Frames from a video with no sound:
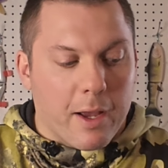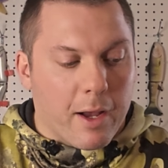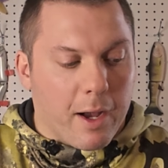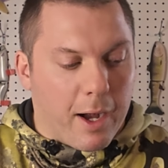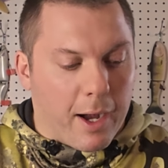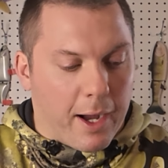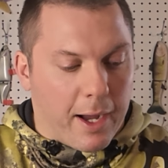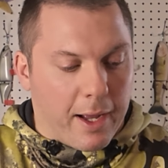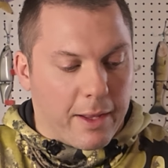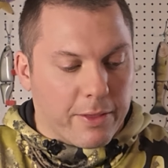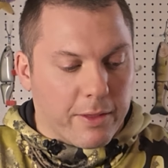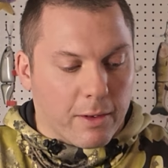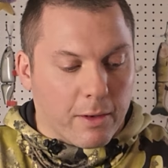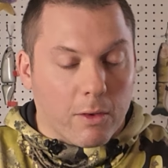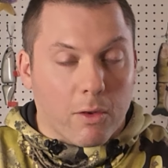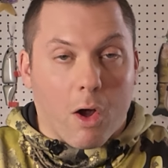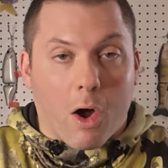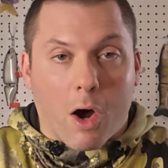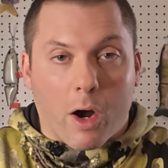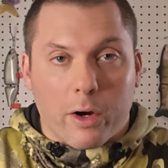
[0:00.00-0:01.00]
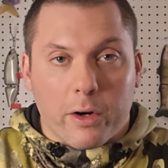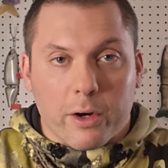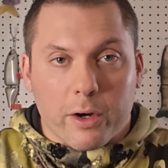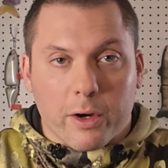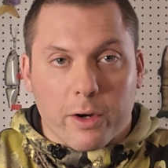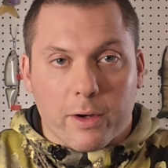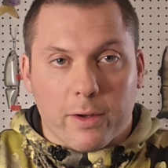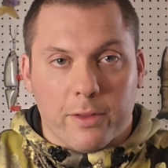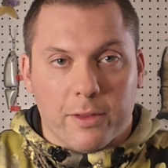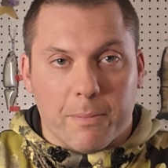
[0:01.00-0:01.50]
the
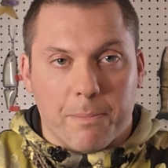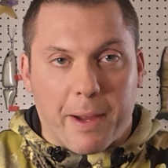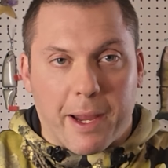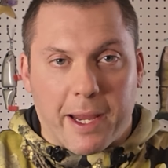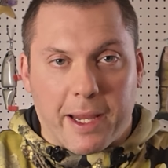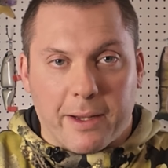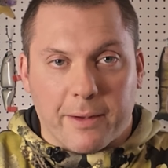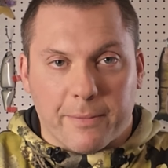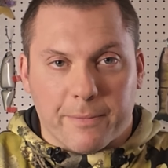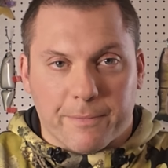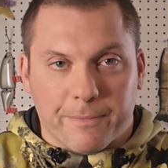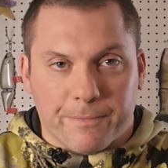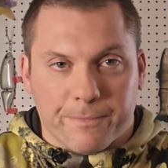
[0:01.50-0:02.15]
longer the bait,